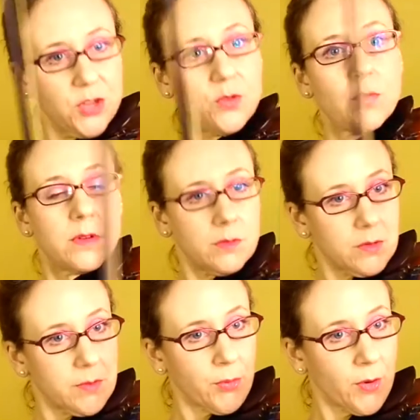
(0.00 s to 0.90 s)
you
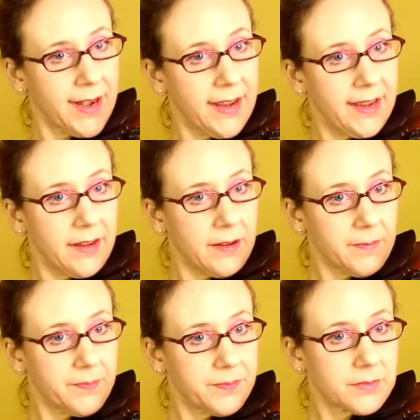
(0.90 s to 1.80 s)
bring
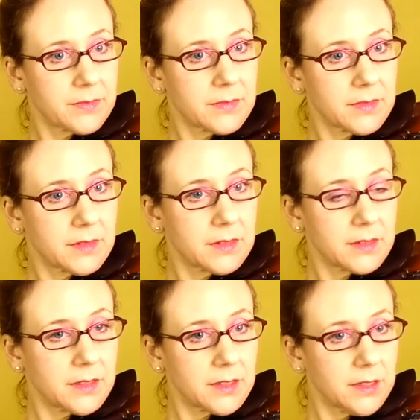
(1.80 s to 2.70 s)

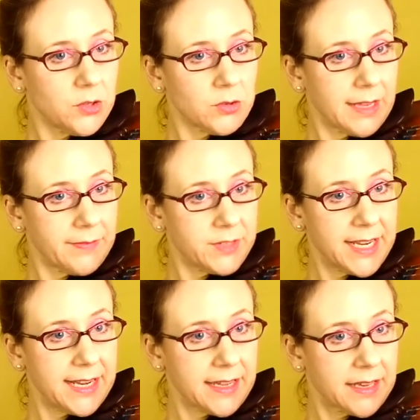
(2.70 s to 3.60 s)
your left
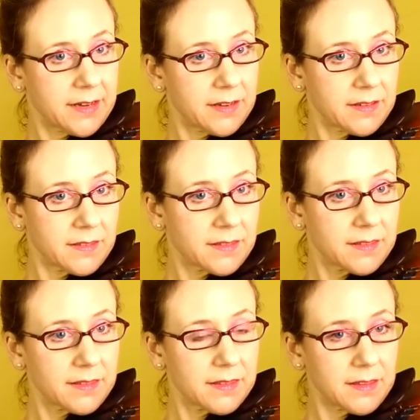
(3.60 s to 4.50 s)
hand
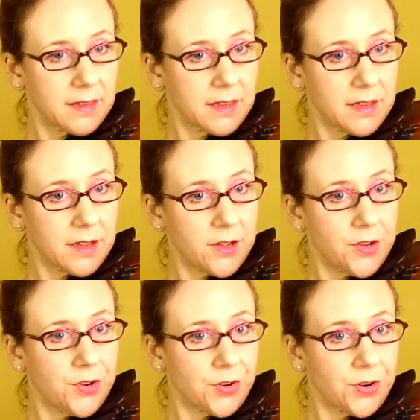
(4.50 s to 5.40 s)

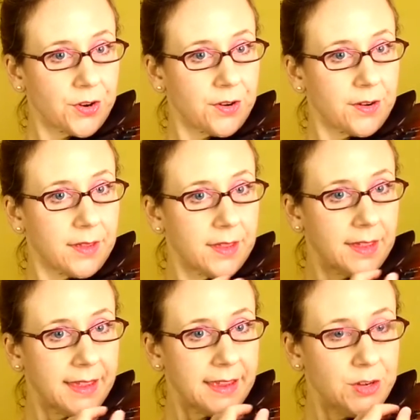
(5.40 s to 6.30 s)
under
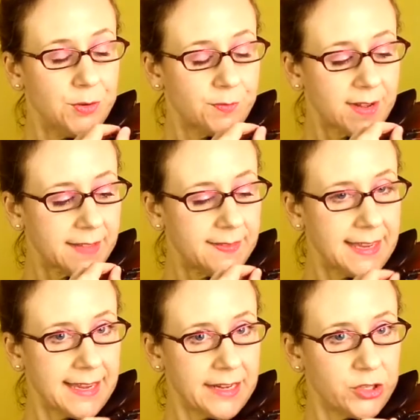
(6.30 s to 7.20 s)
and you find
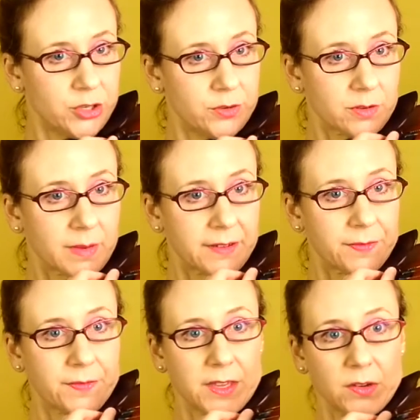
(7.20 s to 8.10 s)
the A tuner by
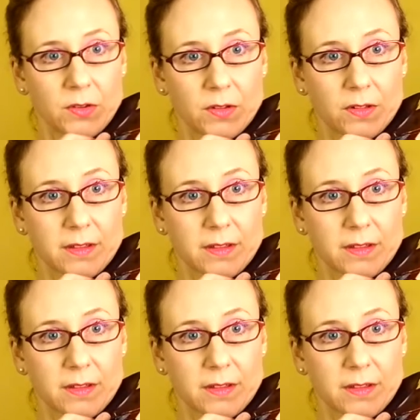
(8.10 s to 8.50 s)
feel.